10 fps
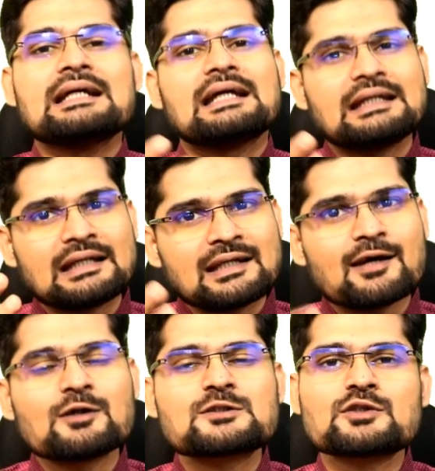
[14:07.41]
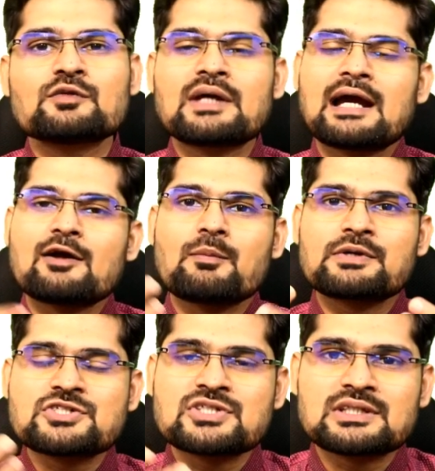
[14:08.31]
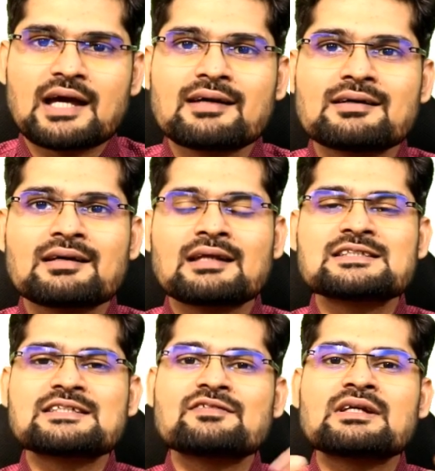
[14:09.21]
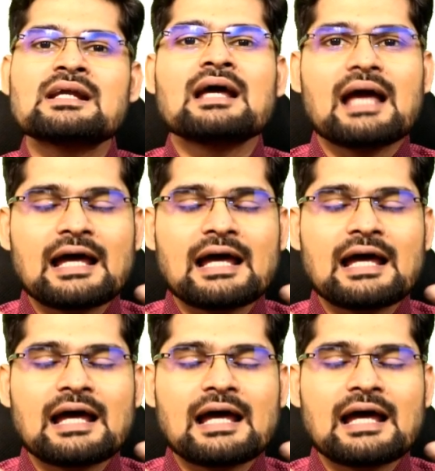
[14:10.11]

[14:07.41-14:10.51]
In India also we had Operation Tiger and several